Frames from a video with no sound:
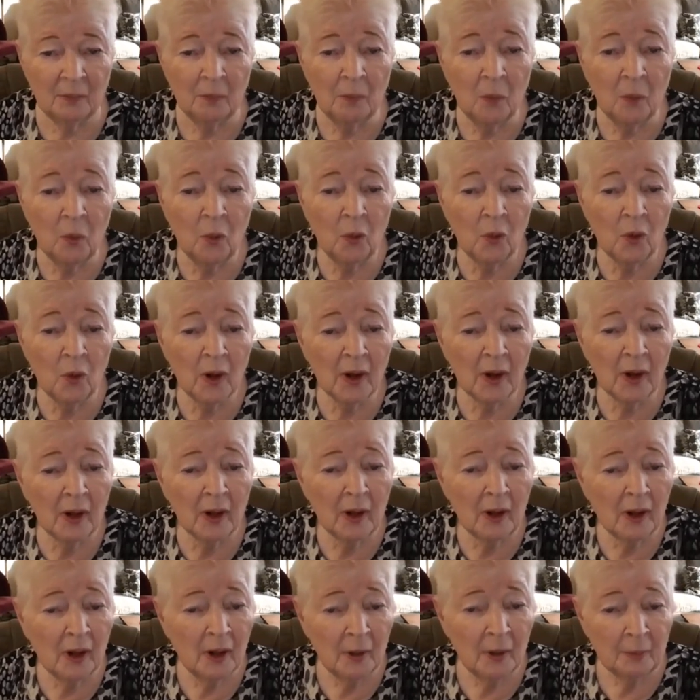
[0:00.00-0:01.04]

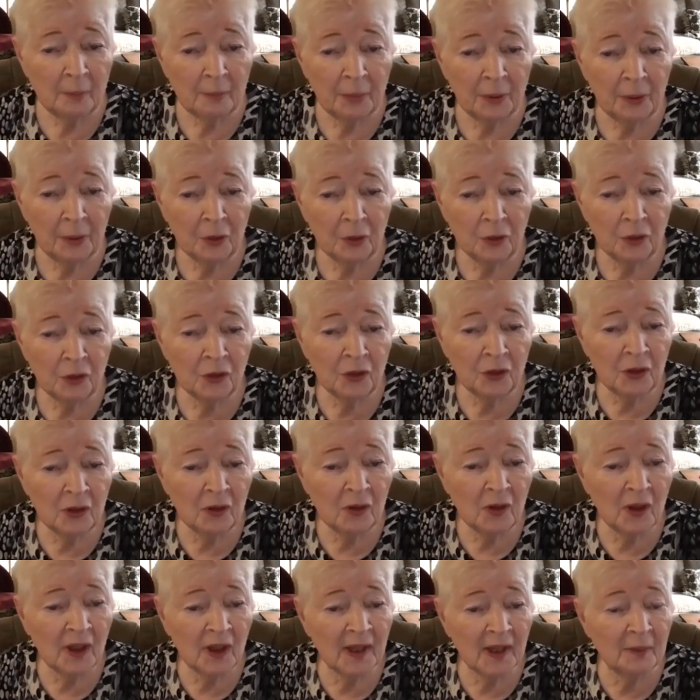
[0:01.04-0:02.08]
more
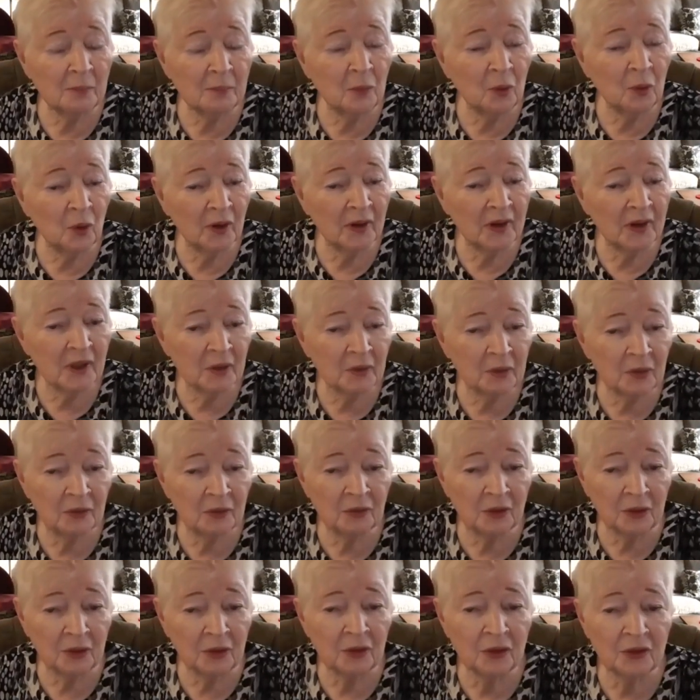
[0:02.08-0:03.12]
personal and more
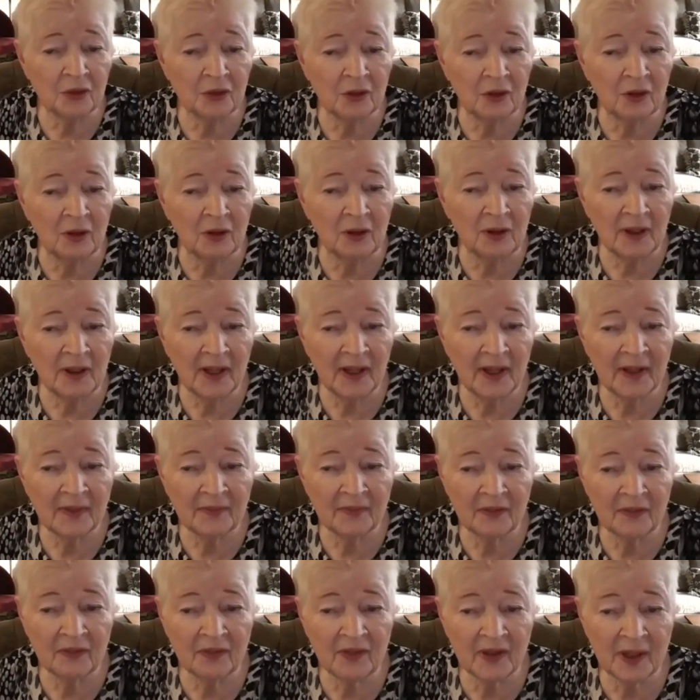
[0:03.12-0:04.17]
universal
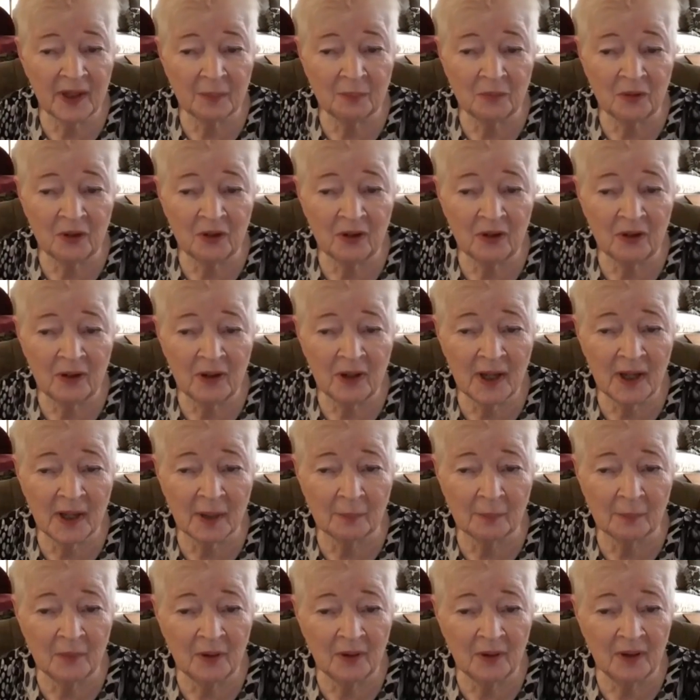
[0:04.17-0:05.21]
at the same
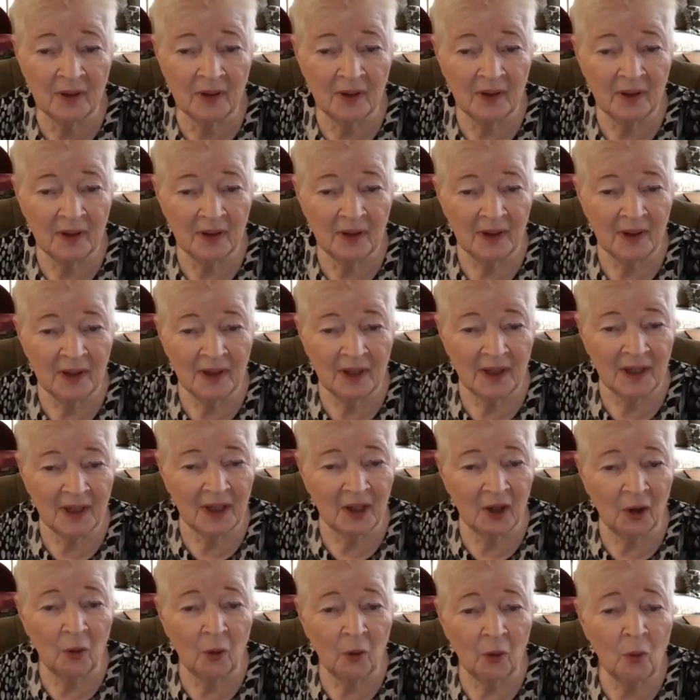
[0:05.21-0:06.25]
time.
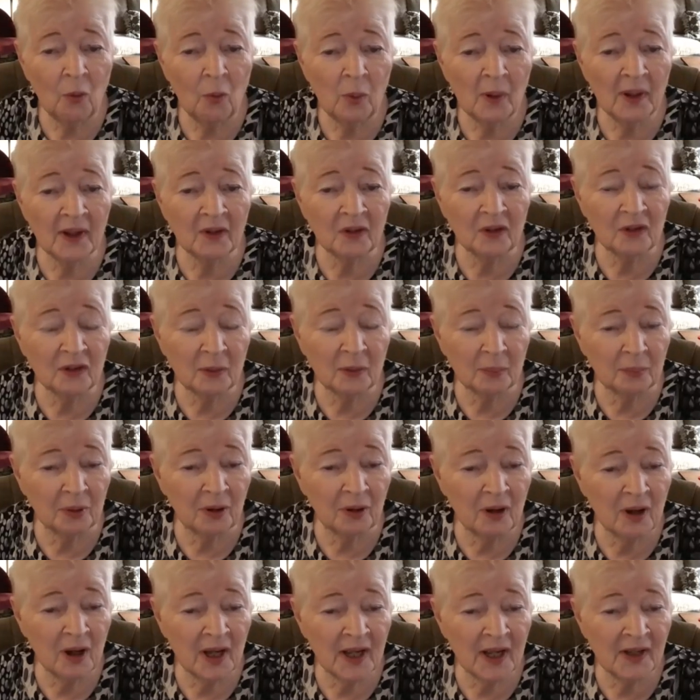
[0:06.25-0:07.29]
Always
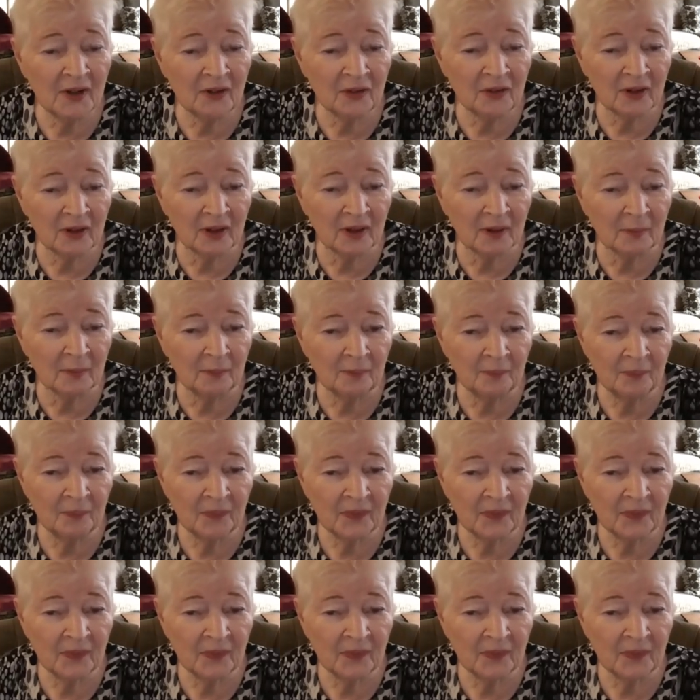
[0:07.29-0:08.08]
surprising